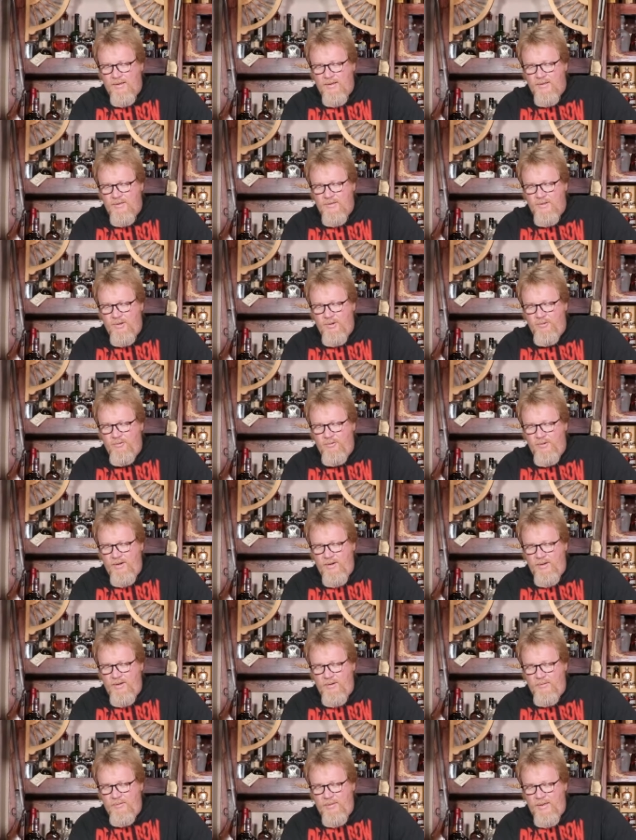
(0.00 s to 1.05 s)
So,
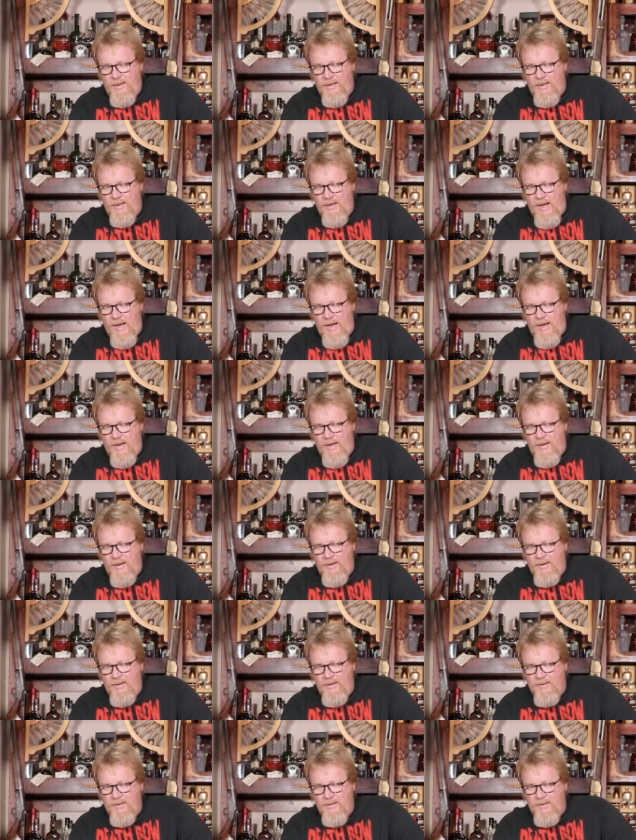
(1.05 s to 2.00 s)
vanilla bean and